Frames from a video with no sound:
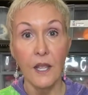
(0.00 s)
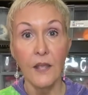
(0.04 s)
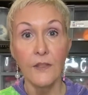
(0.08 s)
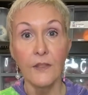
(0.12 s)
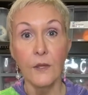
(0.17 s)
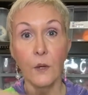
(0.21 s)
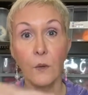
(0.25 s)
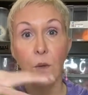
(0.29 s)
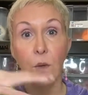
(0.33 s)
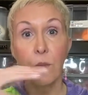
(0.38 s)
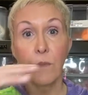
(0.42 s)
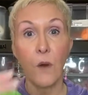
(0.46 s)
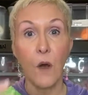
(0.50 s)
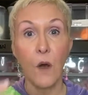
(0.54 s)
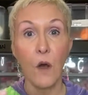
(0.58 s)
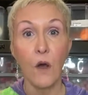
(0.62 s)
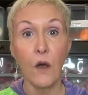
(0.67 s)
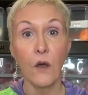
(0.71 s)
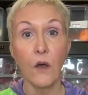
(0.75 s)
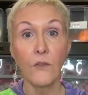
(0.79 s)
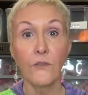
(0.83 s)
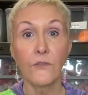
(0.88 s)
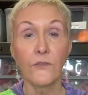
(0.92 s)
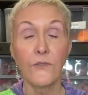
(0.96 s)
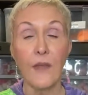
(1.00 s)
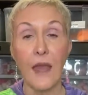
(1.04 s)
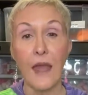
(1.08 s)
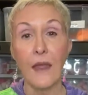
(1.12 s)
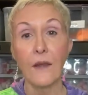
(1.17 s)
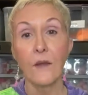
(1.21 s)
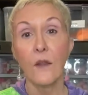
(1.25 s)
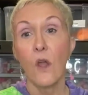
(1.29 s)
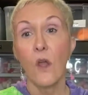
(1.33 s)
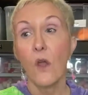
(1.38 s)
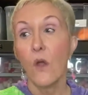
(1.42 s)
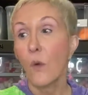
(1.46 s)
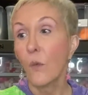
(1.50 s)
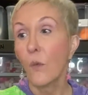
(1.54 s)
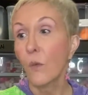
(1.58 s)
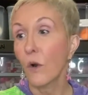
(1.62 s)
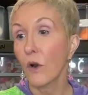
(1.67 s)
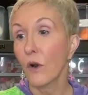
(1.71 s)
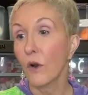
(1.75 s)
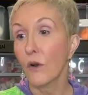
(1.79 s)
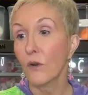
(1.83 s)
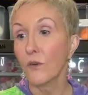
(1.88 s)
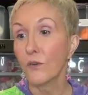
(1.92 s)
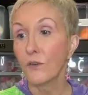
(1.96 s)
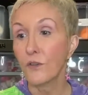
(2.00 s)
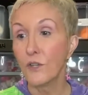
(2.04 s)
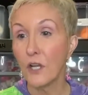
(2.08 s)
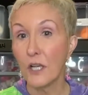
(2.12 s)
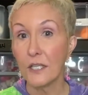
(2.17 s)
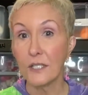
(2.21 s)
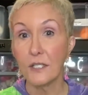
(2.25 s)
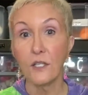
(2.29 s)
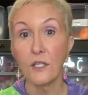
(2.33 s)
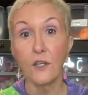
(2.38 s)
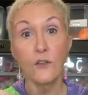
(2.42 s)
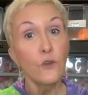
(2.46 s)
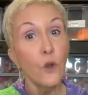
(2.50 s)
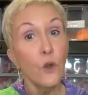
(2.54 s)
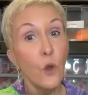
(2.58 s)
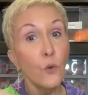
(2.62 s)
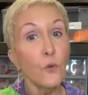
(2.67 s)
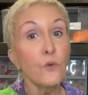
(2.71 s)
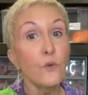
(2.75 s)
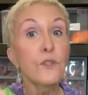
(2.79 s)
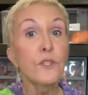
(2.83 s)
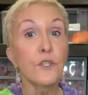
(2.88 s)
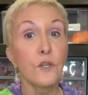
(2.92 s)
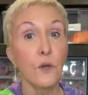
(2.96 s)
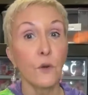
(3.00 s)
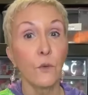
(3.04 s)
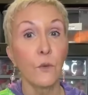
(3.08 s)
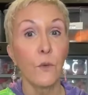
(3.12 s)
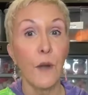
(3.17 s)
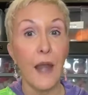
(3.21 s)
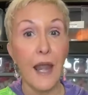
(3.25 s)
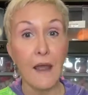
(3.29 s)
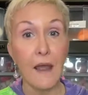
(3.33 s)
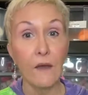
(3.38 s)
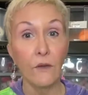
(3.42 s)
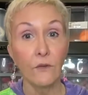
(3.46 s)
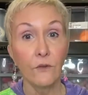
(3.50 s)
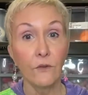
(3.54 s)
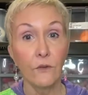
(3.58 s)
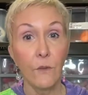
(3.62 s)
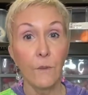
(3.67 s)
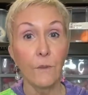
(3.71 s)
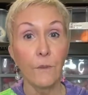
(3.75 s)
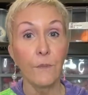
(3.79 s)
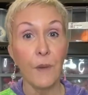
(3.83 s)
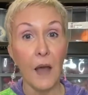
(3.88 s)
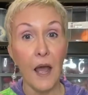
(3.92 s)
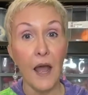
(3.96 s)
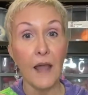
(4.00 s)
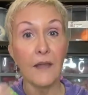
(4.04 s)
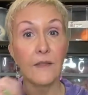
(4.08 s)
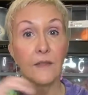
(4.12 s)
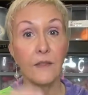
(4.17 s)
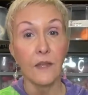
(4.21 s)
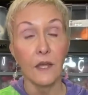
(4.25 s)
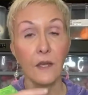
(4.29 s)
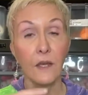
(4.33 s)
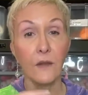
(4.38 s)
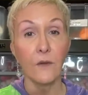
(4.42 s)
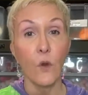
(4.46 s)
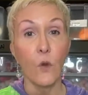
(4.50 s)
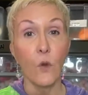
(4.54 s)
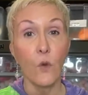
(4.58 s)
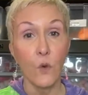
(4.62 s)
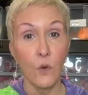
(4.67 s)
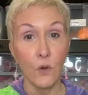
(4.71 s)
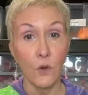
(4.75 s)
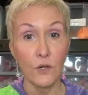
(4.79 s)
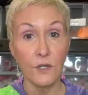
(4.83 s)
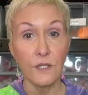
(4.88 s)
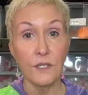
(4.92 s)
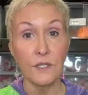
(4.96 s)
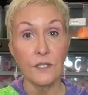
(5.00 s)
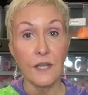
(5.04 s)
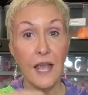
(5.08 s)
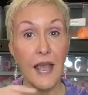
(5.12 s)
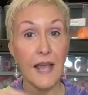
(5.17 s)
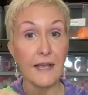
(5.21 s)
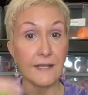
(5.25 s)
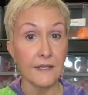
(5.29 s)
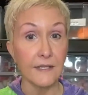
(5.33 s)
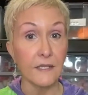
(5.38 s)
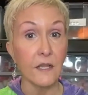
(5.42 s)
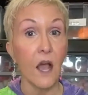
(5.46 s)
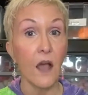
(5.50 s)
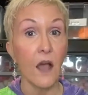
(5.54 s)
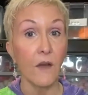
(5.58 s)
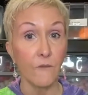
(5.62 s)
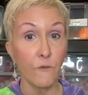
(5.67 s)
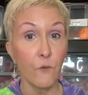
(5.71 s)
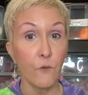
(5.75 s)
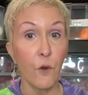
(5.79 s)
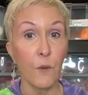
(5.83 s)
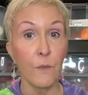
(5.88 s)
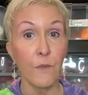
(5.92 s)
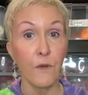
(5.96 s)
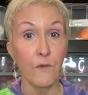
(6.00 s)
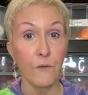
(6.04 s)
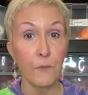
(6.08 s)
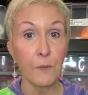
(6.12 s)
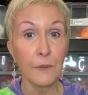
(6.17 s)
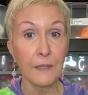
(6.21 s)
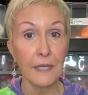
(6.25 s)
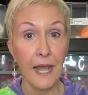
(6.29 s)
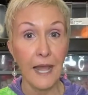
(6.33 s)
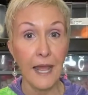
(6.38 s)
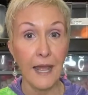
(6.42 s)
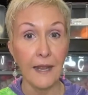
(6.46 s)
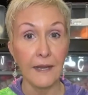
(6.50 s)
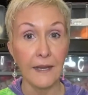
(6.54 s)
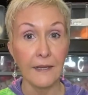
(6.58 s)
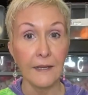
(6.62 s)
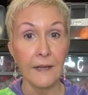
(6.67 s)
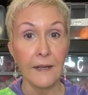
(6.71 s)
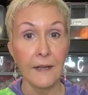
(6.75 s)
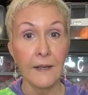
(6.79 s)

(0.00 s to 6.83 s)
There were balls that were just nosed around by the horse as a form of play.